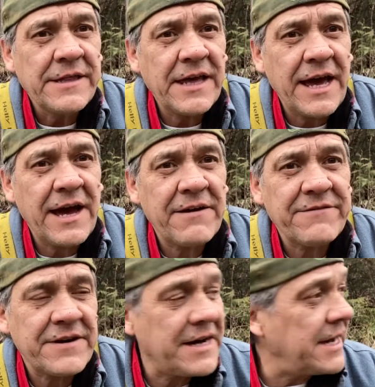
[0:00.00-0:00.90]
They
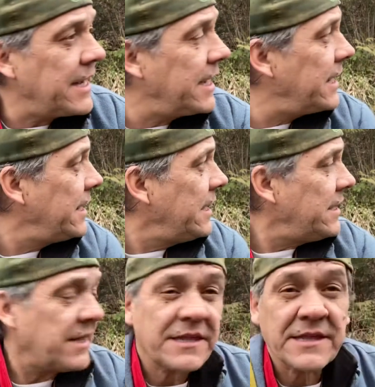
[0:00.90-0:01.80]
have,
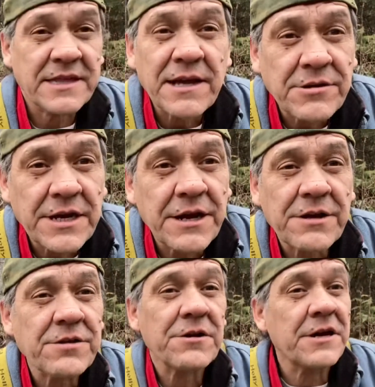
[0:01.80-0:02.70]
this is their
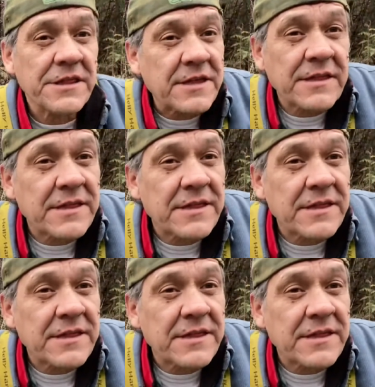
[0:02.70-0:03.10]
territory, this is